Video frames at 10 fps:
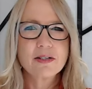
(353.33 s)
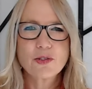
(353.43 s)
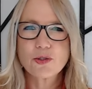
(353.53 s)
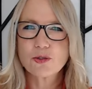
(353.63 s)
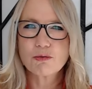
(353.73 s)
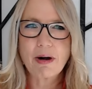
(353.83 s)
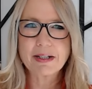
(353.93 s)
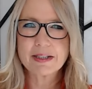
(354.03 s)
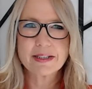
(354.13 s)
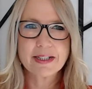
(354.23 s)

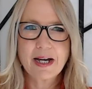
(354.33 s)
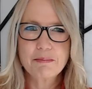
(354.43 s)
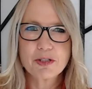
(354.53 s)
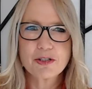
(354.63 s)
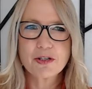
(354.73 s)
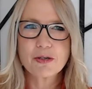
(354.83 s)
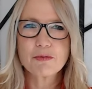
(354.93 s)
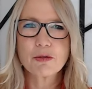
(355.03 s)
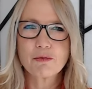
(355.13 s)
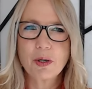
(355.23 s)
struggling to come to
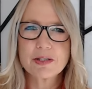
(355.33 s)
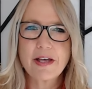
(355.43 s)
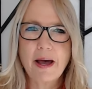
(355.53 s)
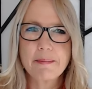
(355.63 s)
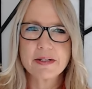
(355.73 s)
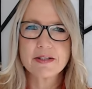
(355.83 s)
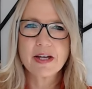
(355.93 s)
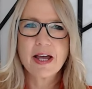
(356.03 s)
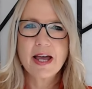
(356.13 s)
terms with what's happened,